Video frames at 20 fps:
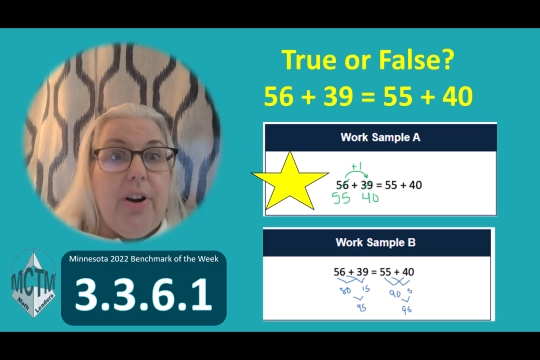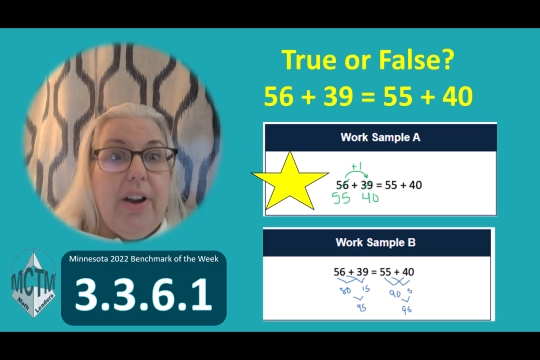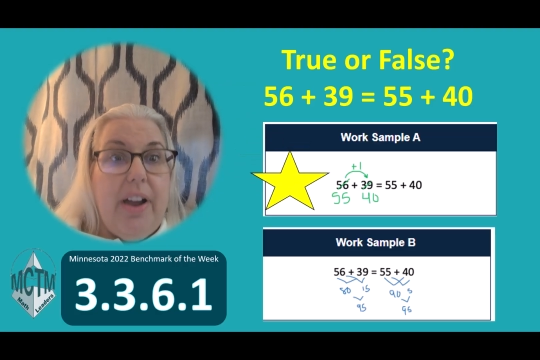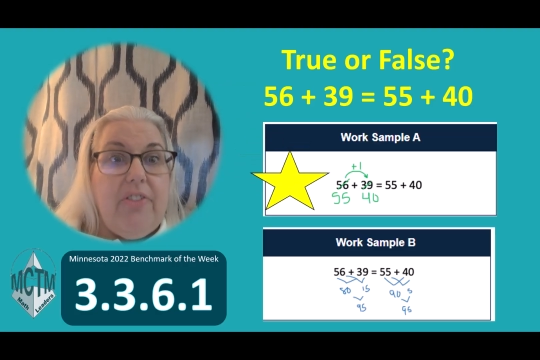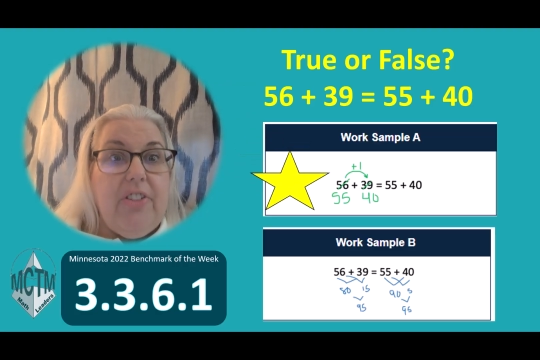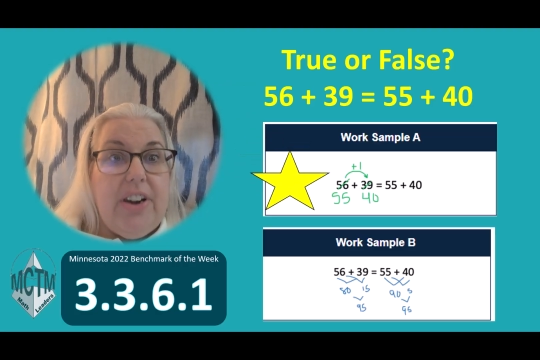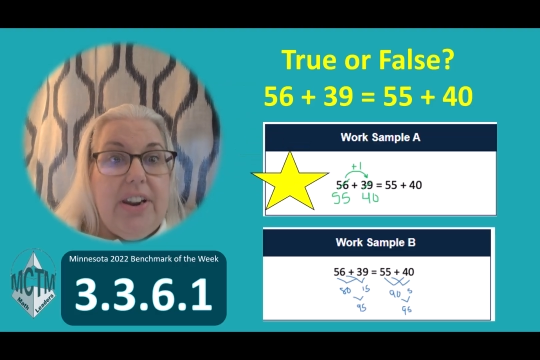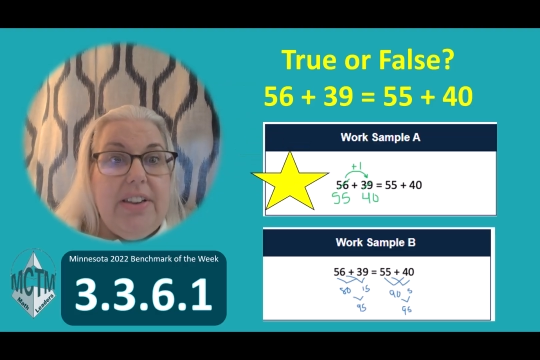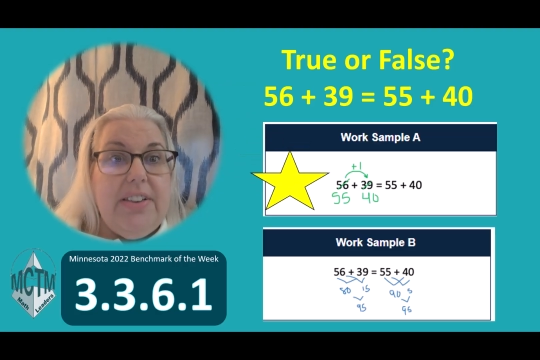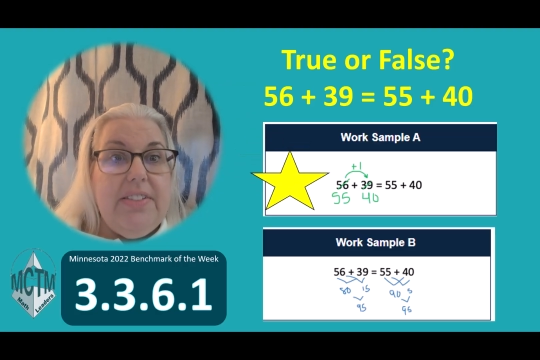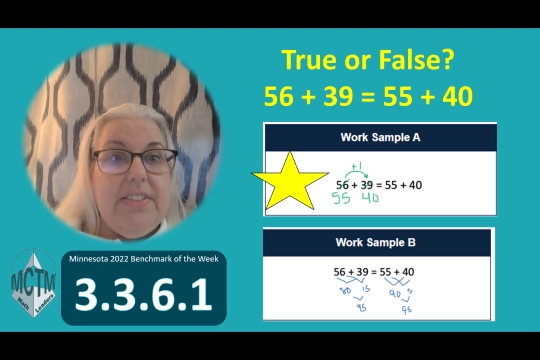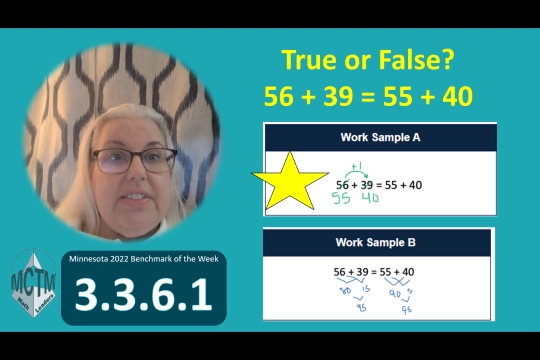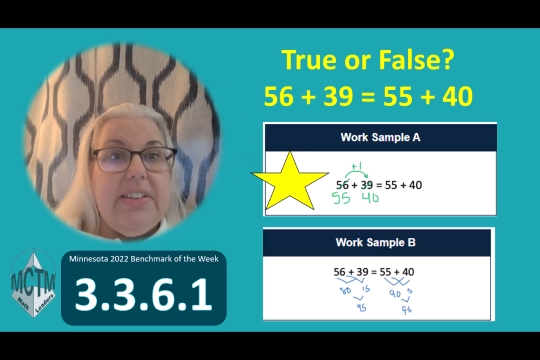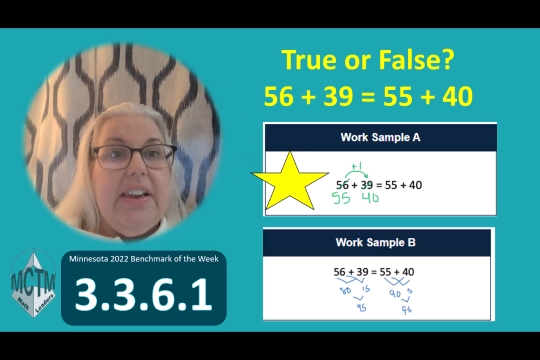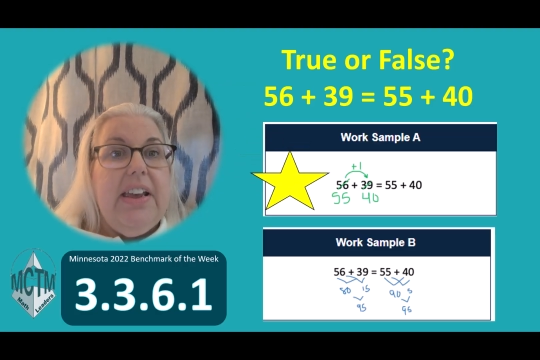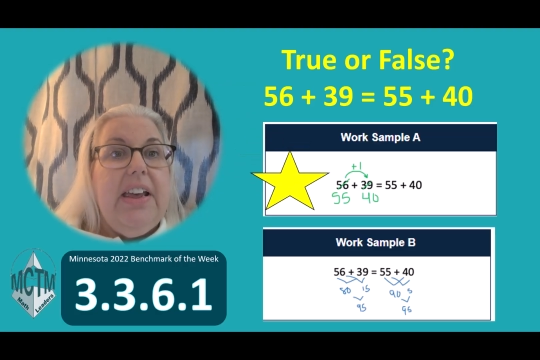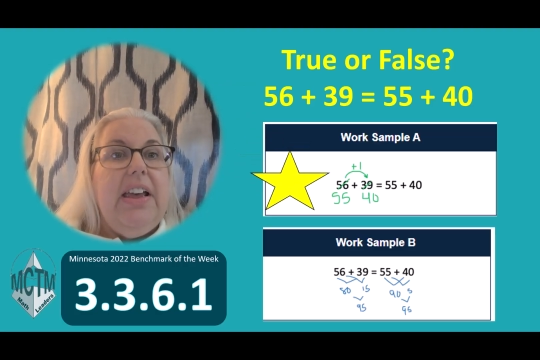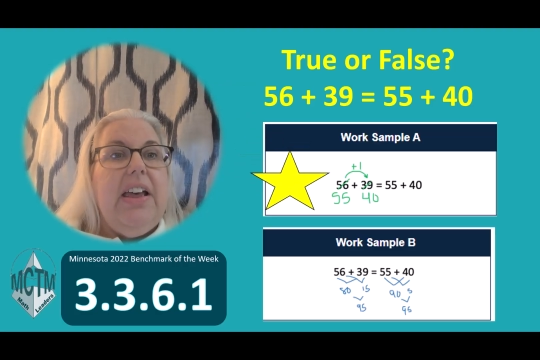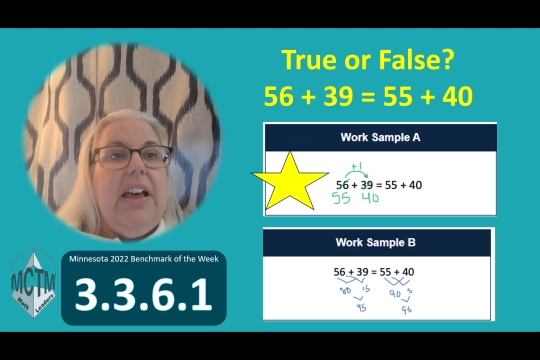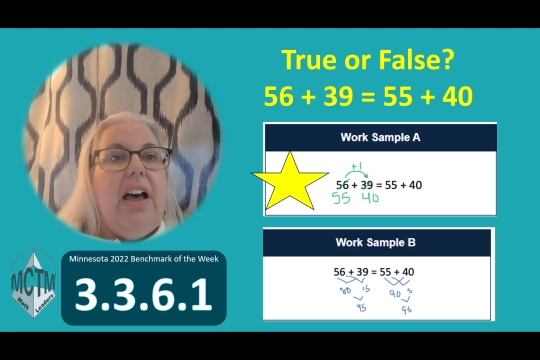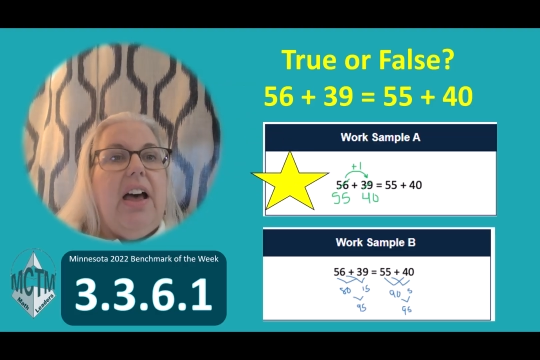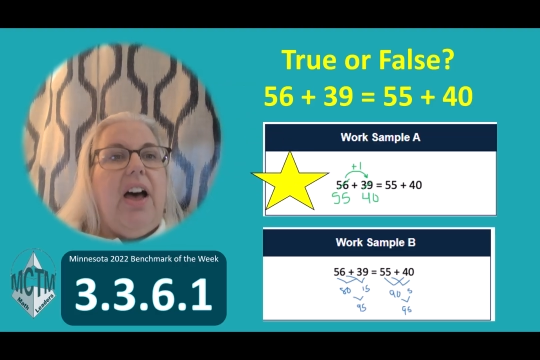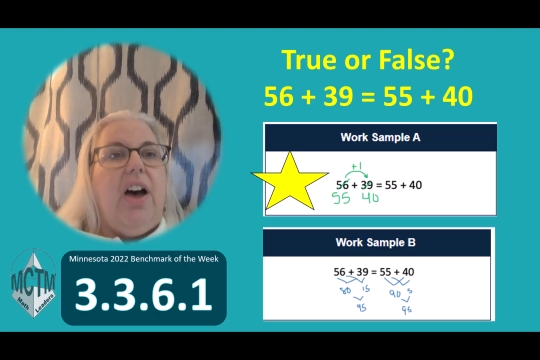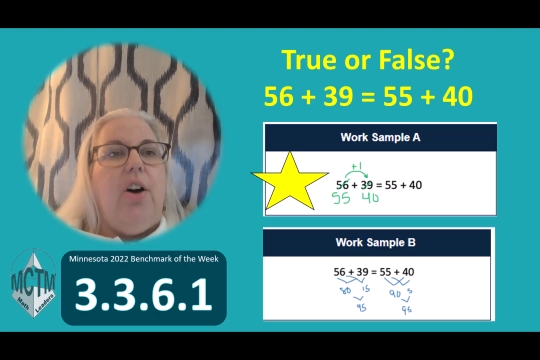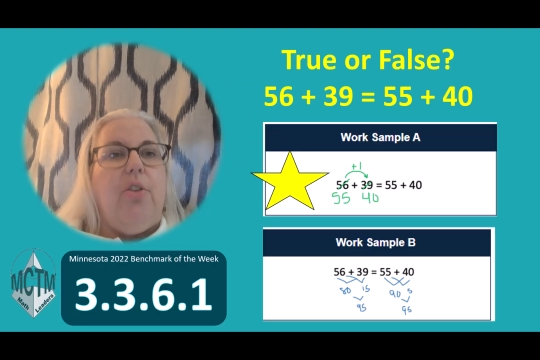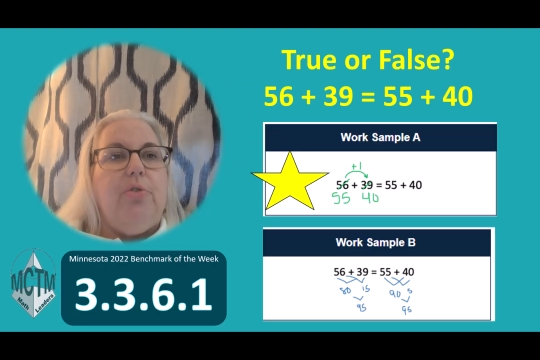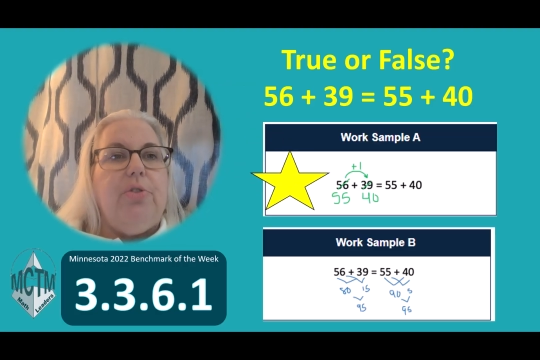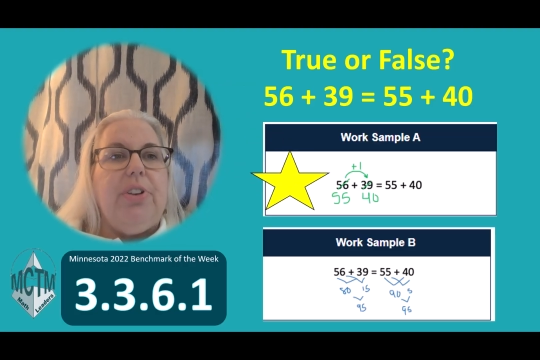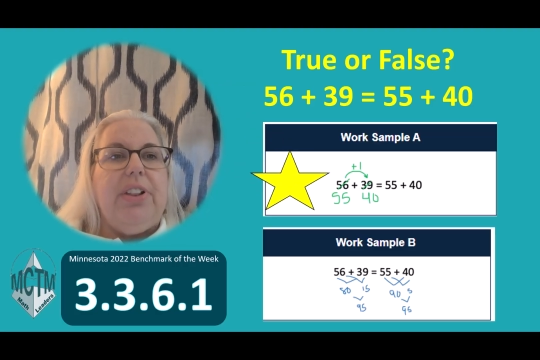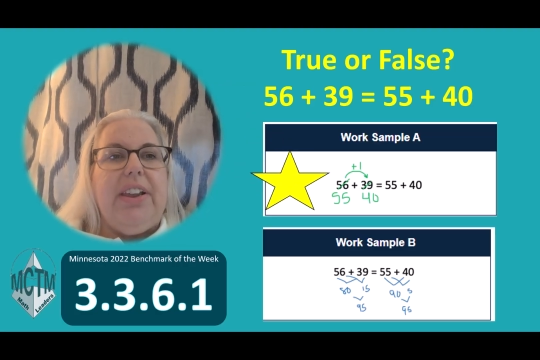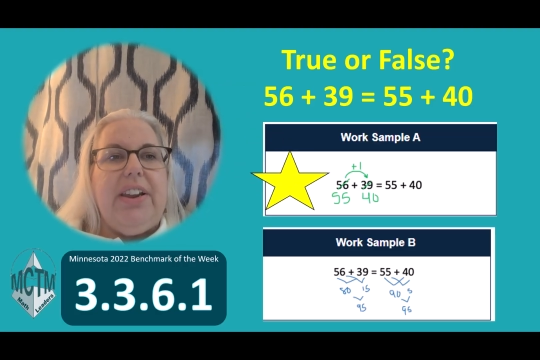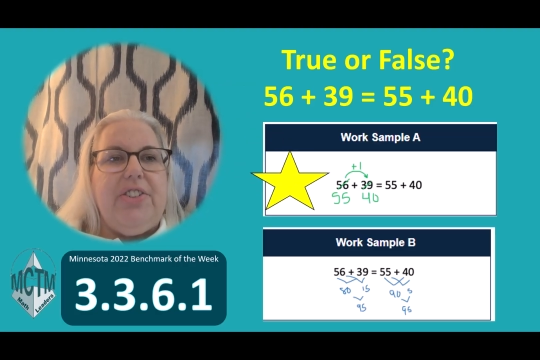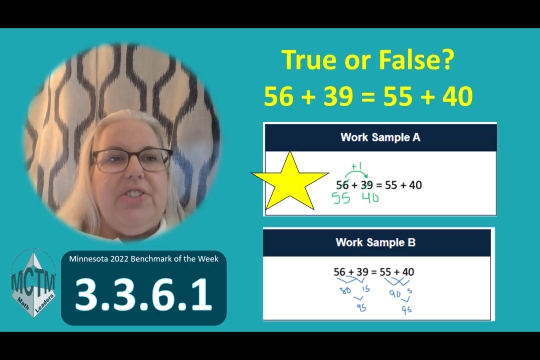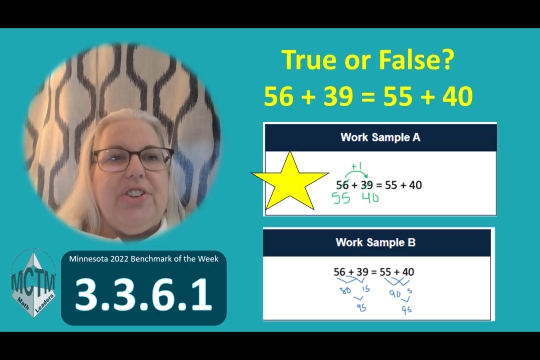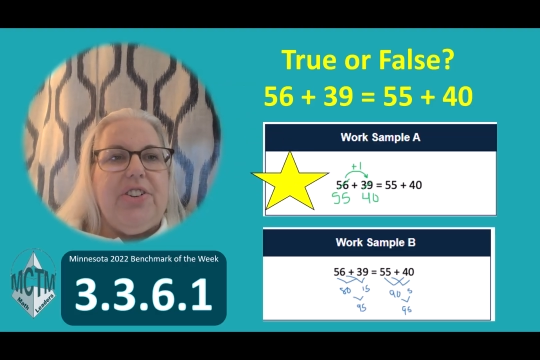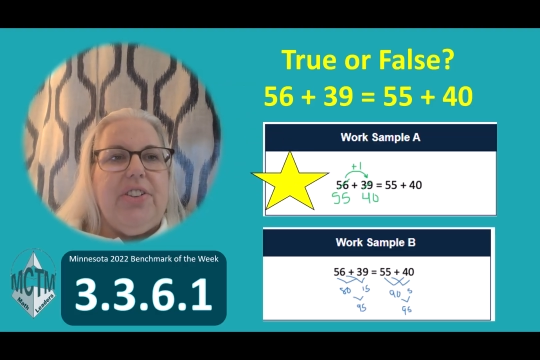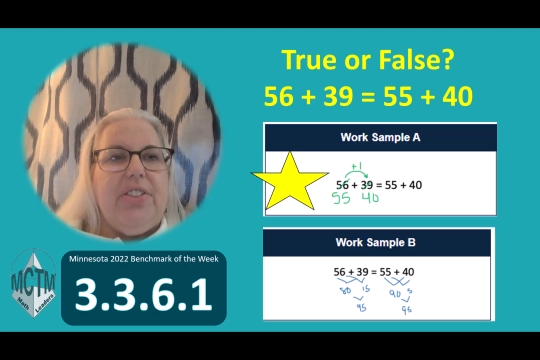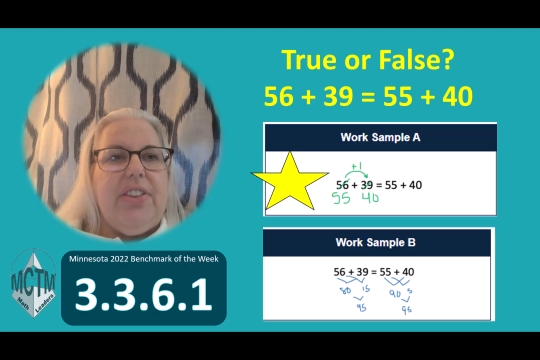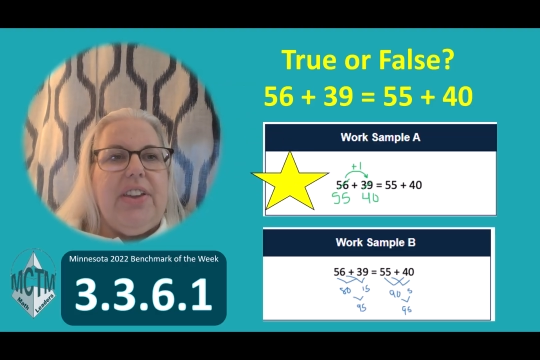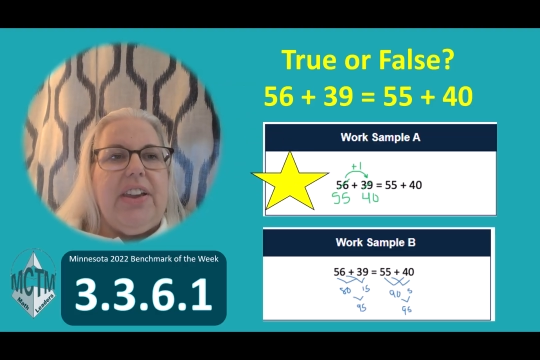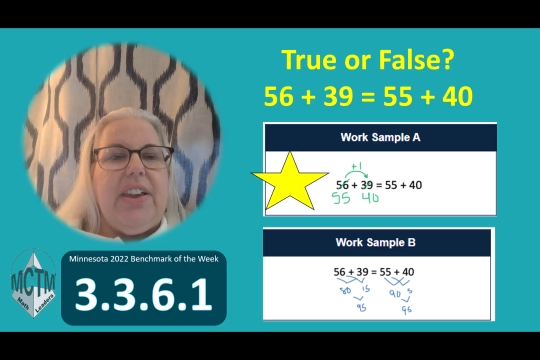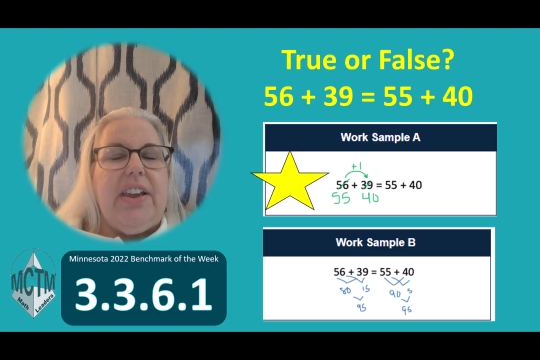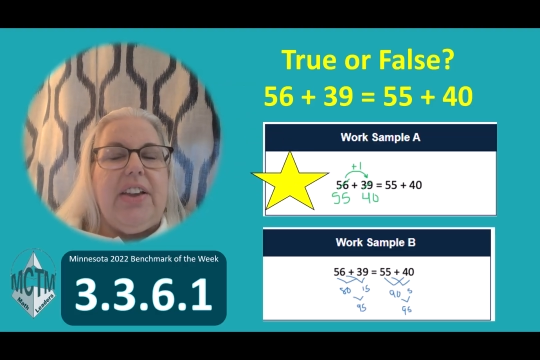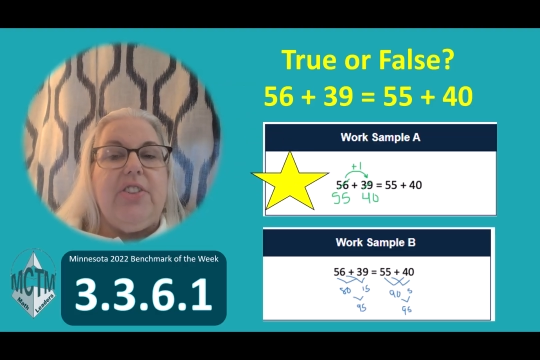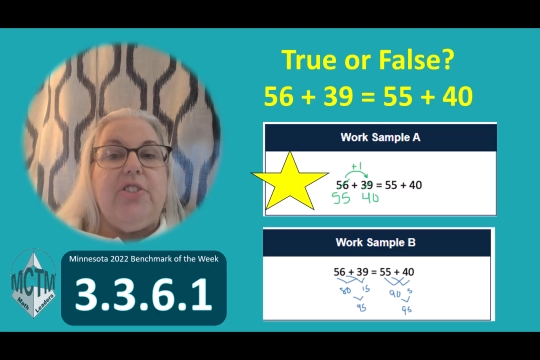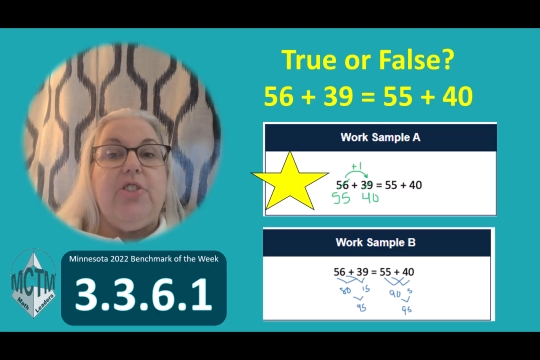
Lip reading: evidence of relational thinking.